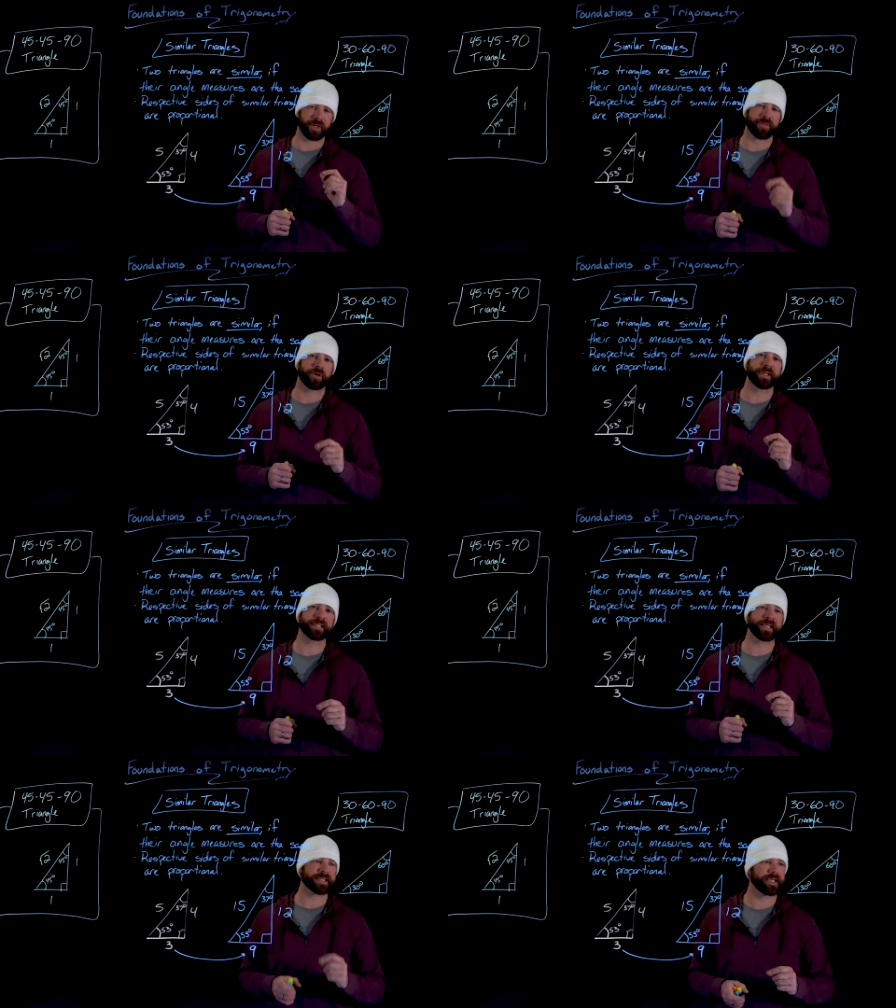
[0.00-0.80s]
a 30,
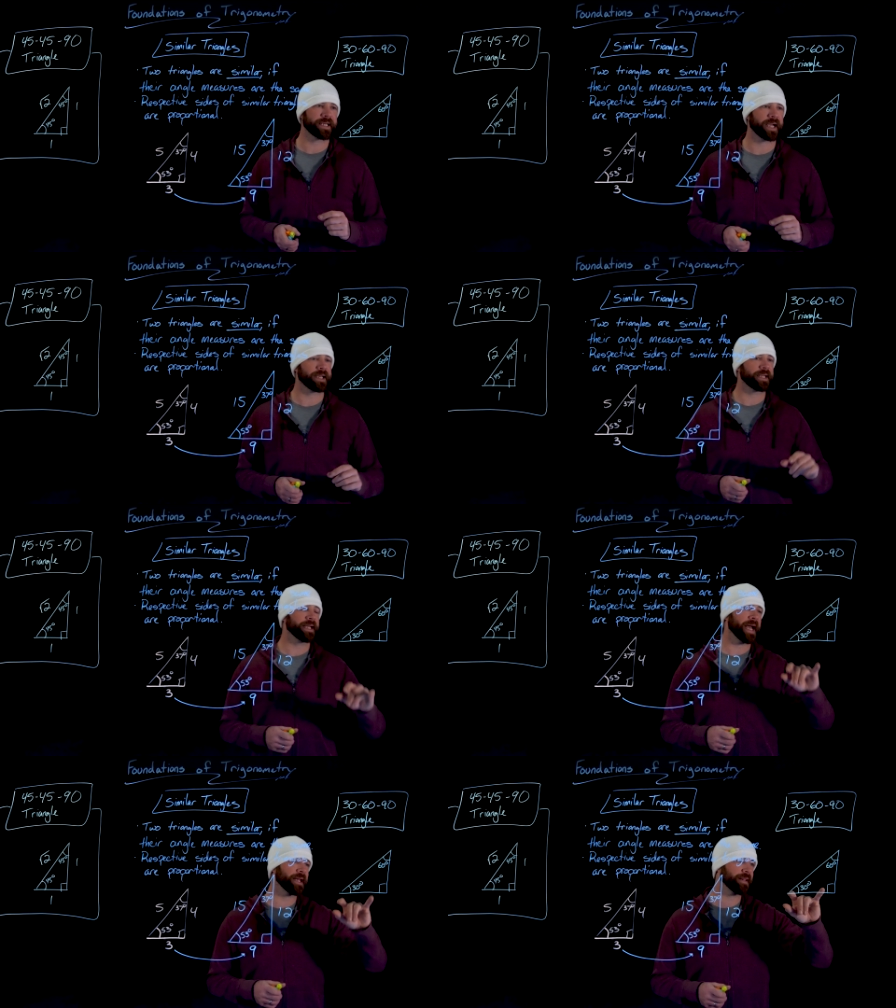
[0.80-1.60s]
60,
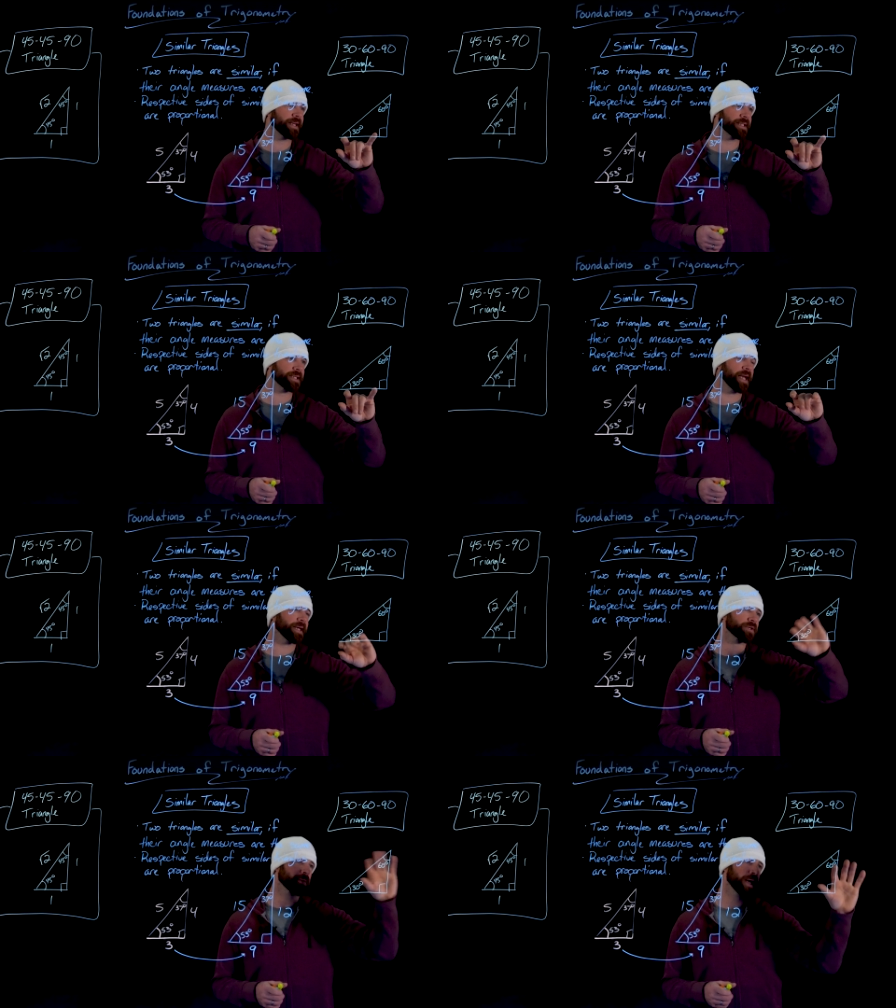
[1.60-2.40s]
90. And in this
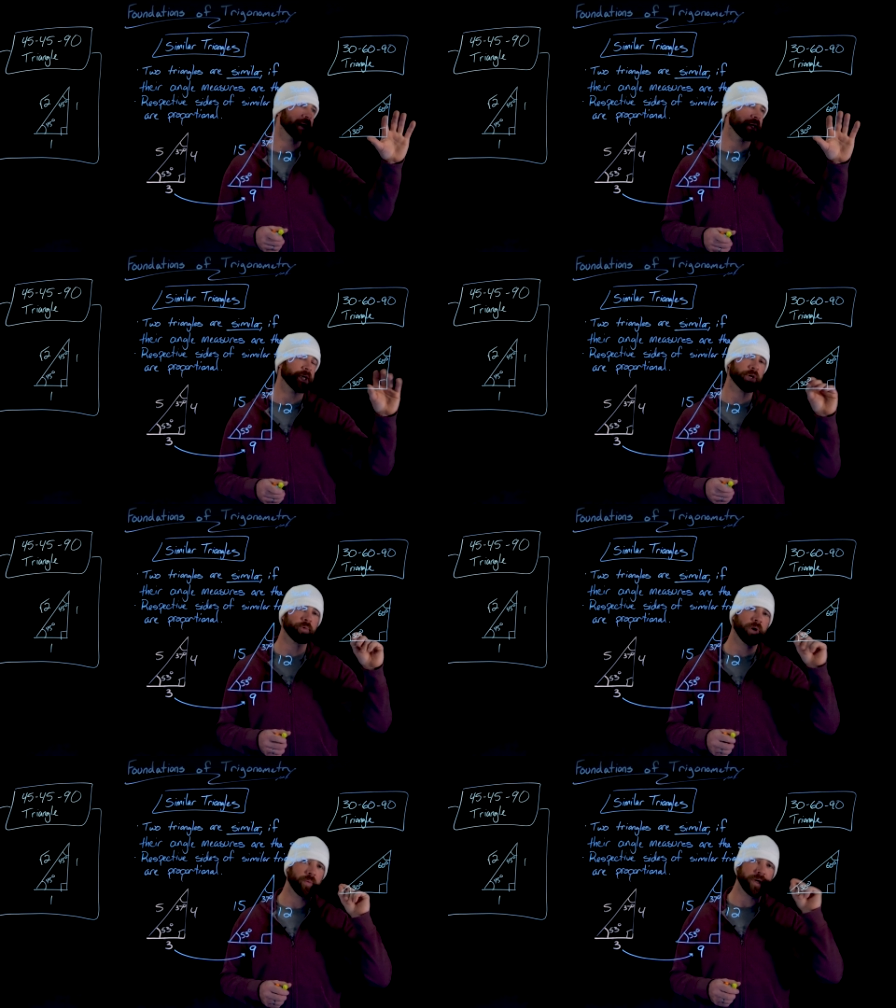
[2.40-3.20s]
case right here,
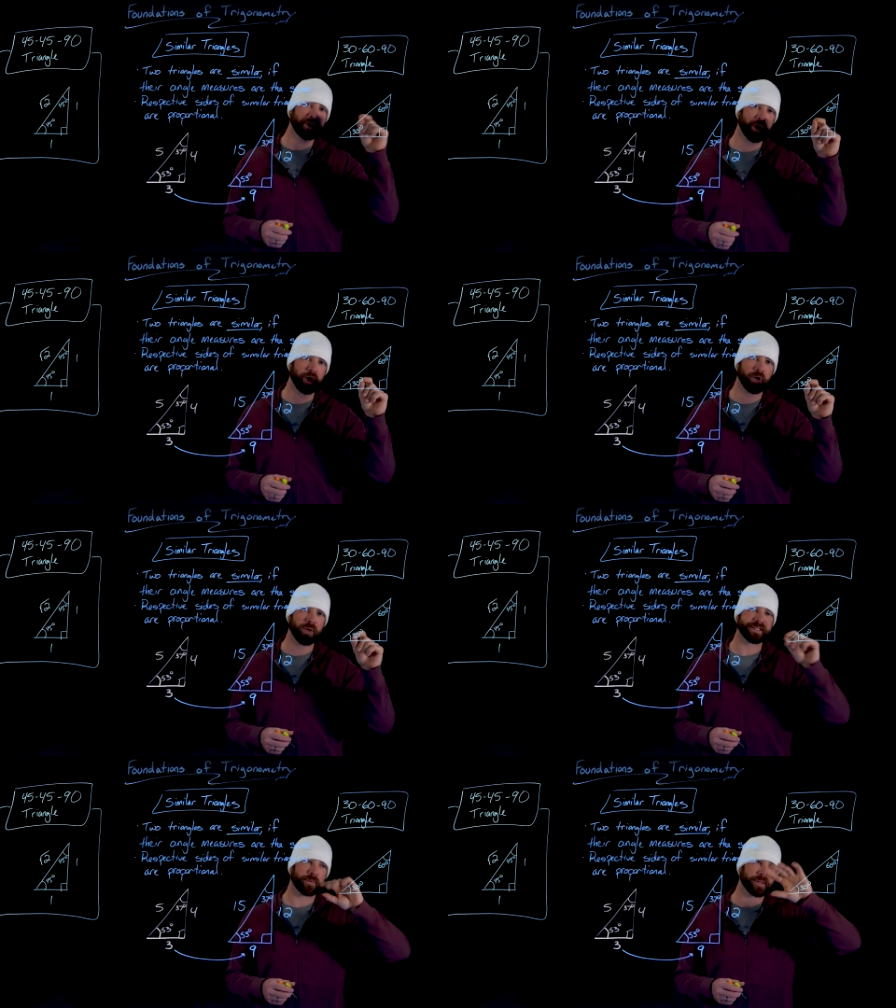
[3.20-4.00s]
what we know
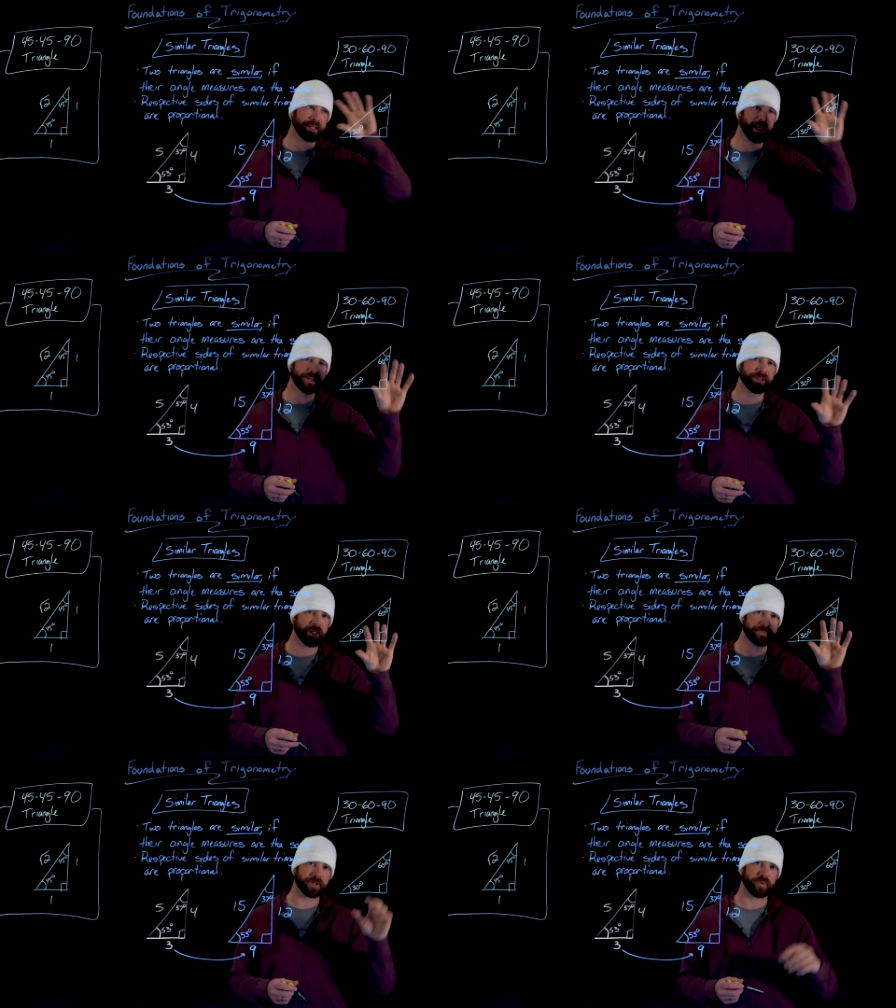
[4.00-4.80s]
is the
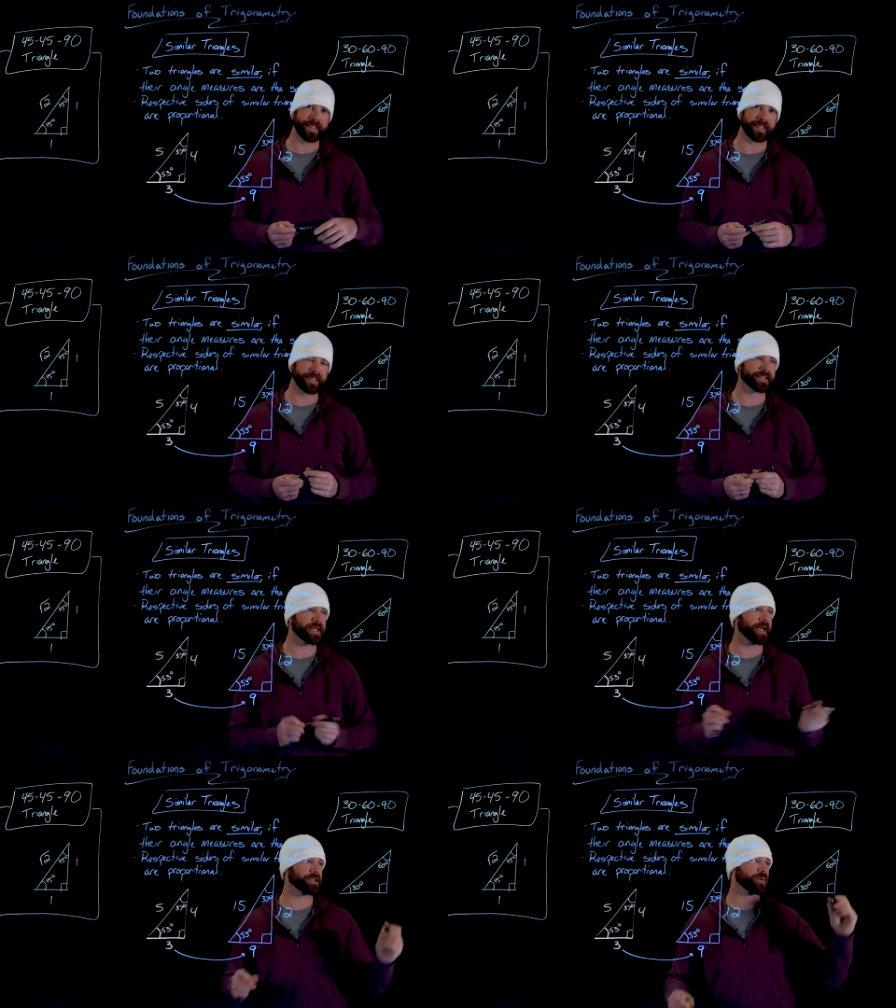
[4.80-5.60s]
relationship between these
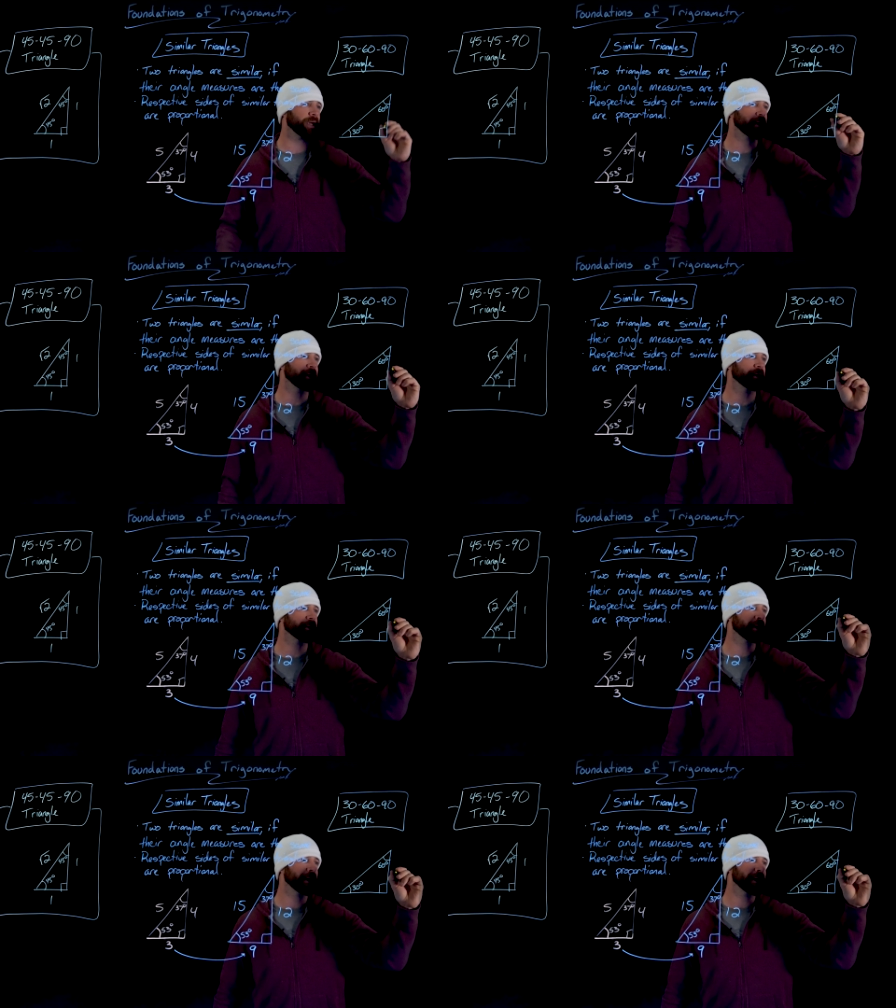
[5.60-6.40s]
sides right here
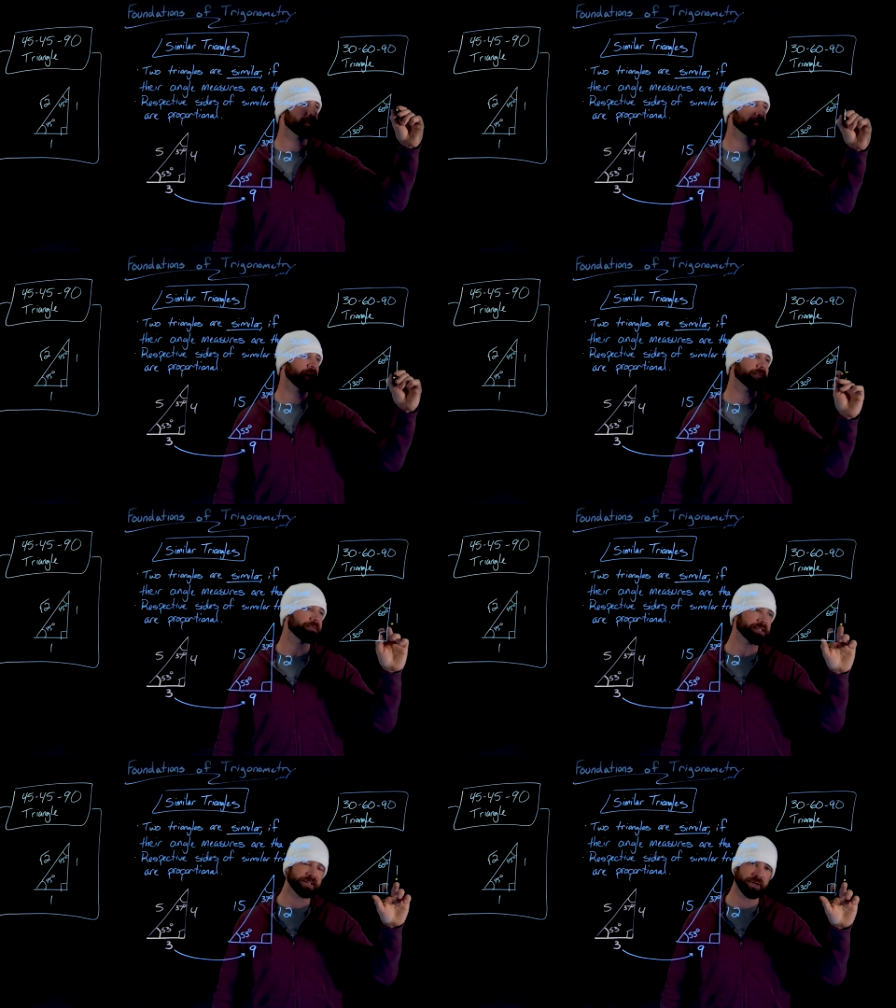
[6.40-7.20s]
it would be if
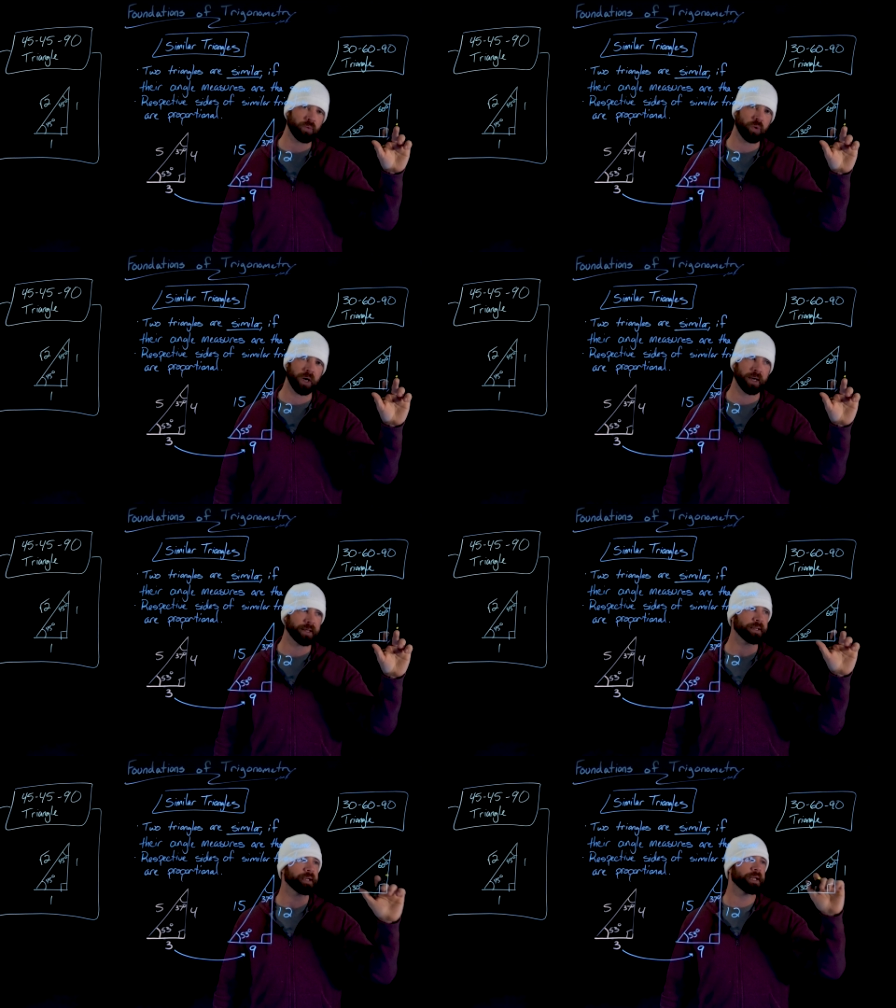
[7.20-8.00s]
this is a
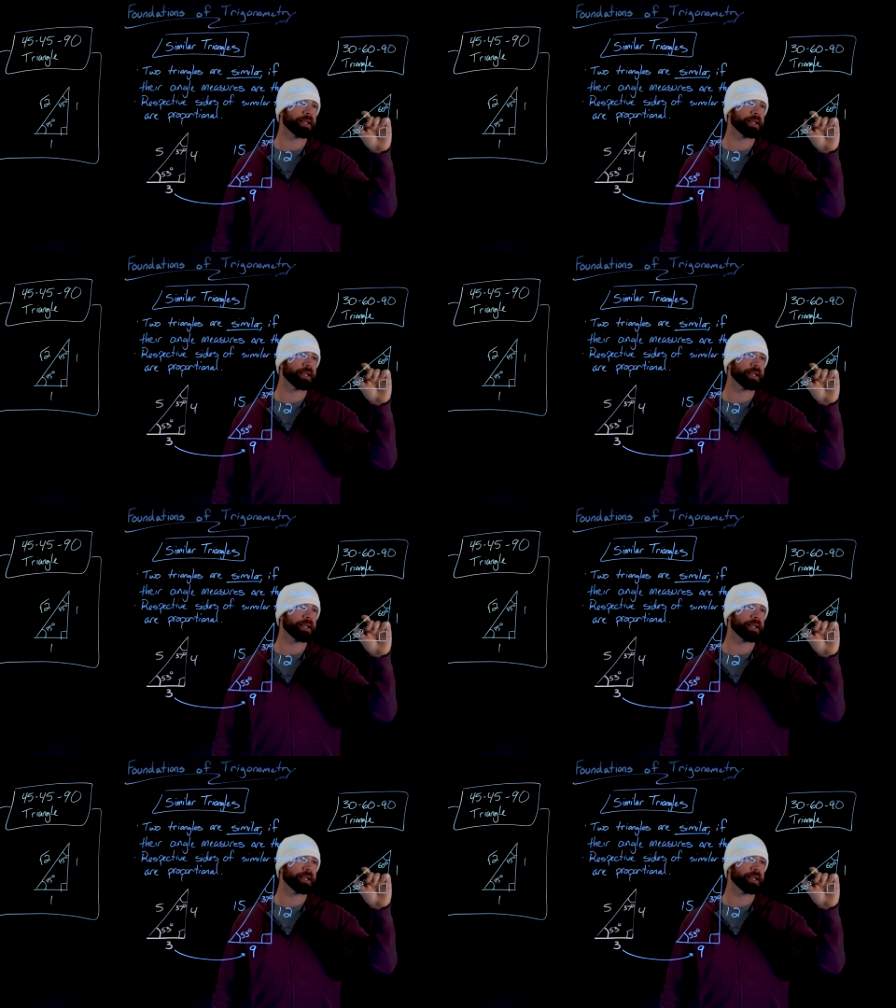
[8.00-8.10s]
one,